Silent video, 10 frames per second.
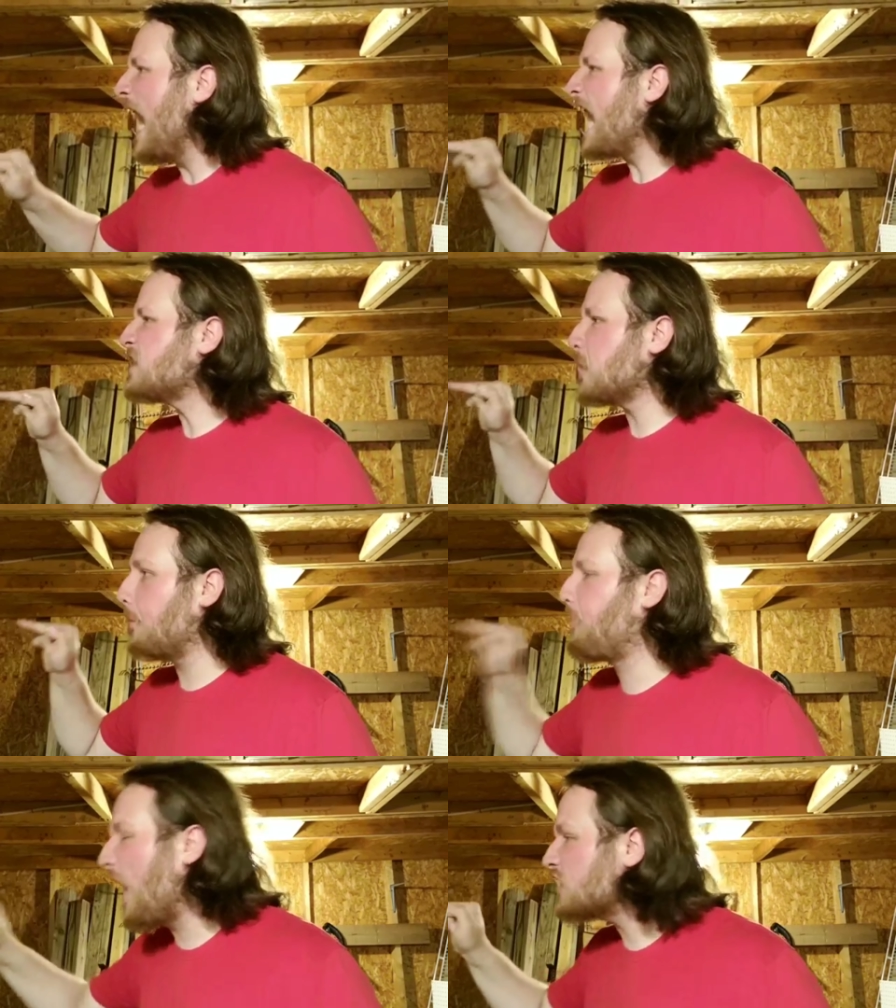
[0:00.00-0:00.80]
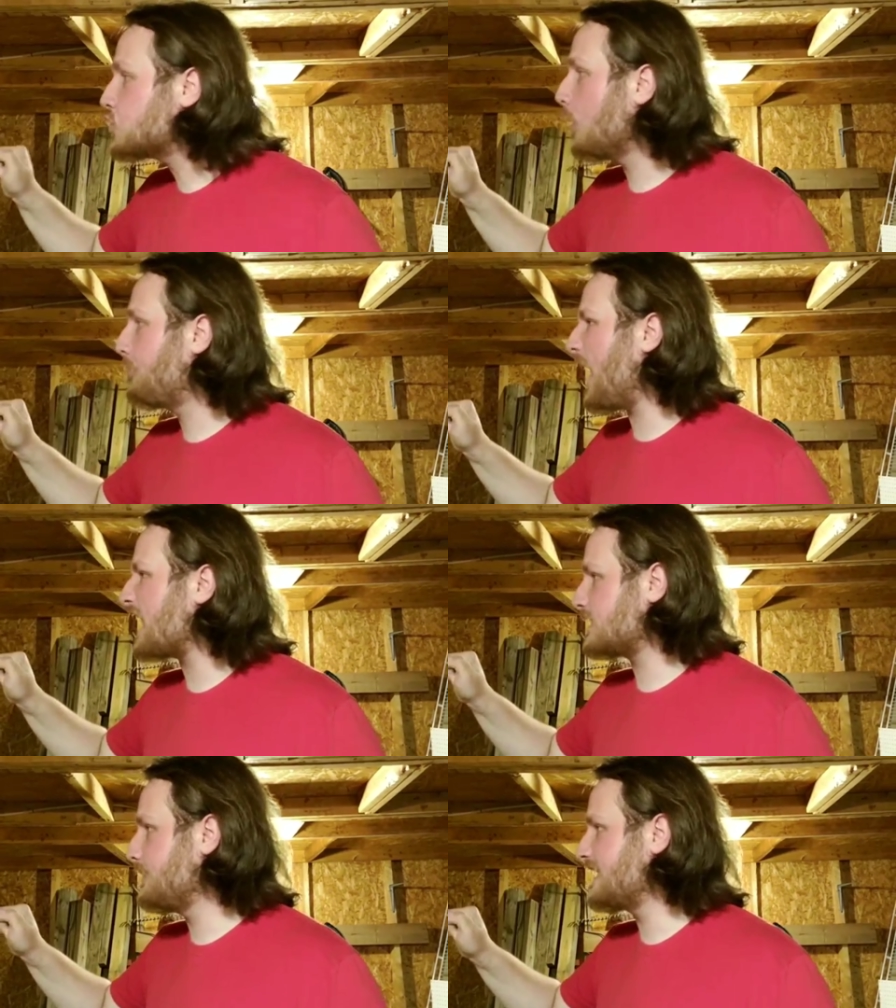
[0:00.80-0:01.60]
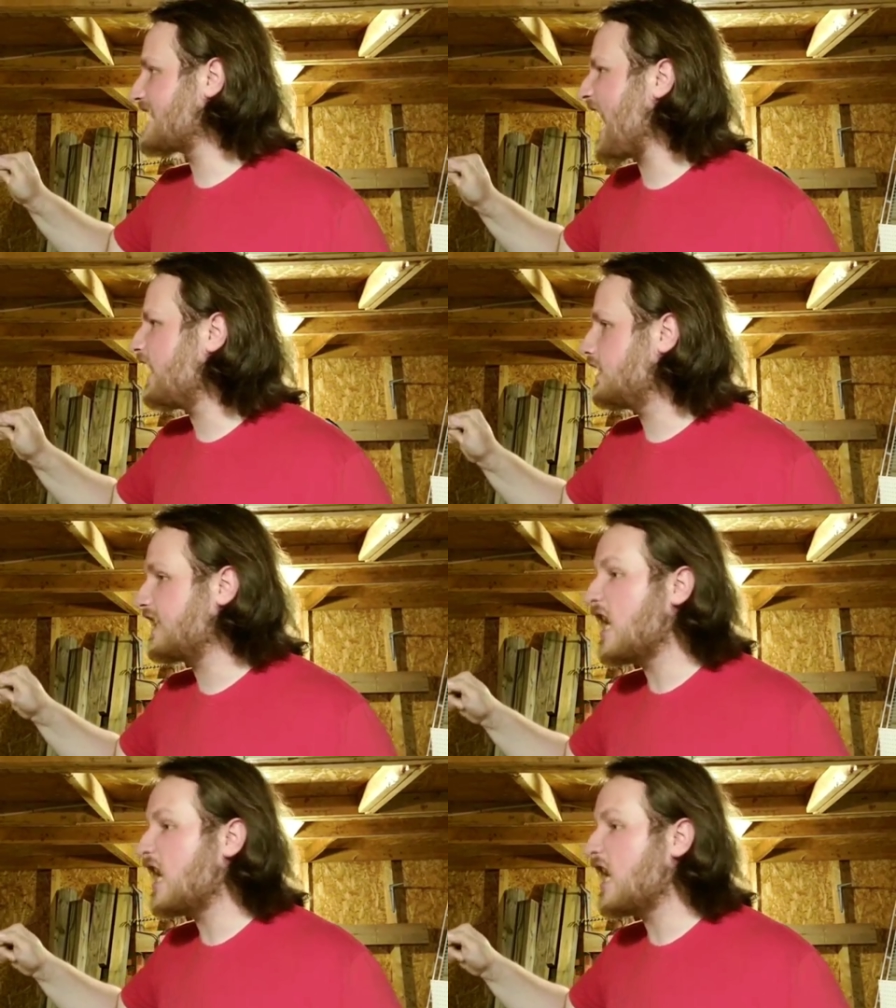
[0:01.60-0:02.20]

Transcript: and in the course of time that I